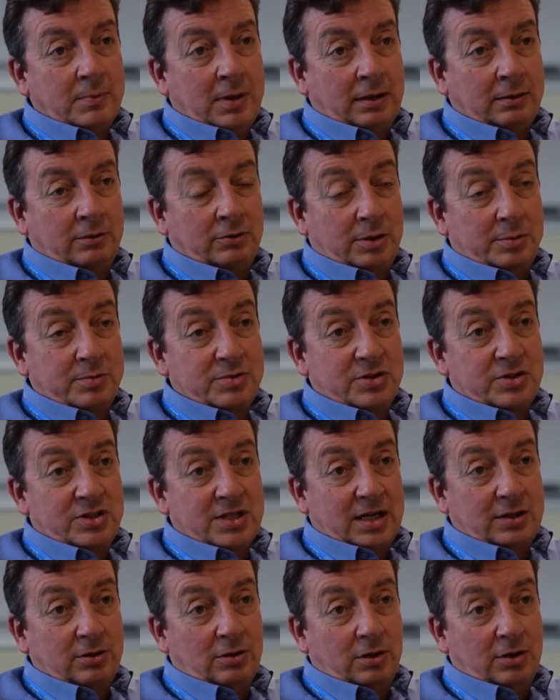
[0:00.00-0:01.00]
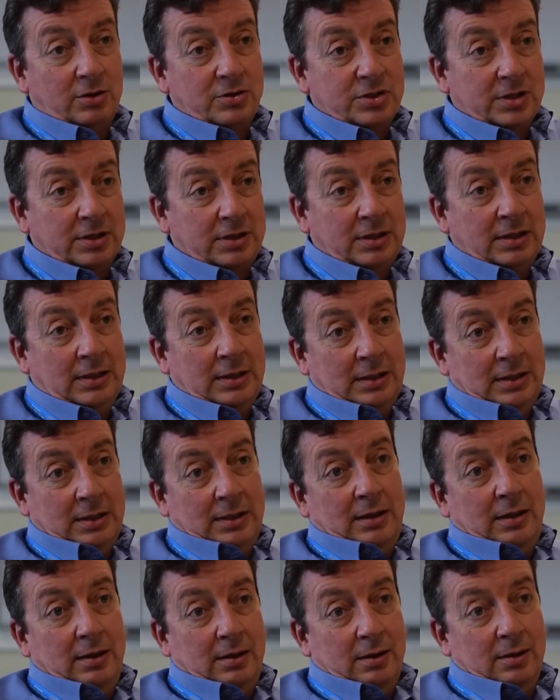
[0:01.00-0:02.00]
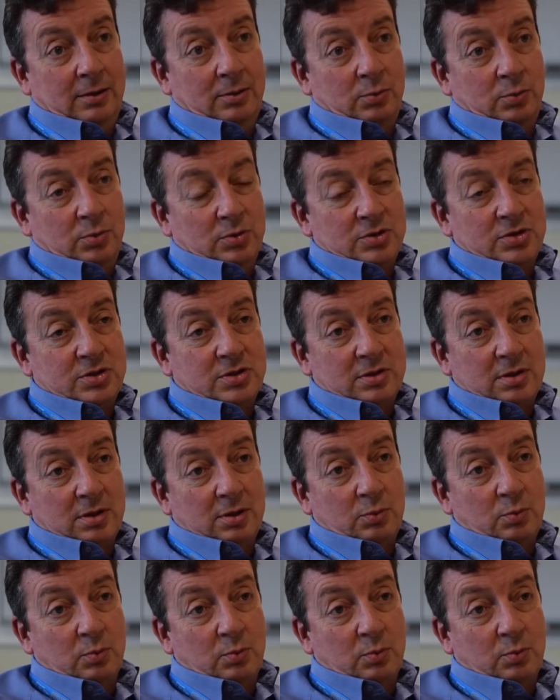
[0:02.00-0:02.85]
encryption technology was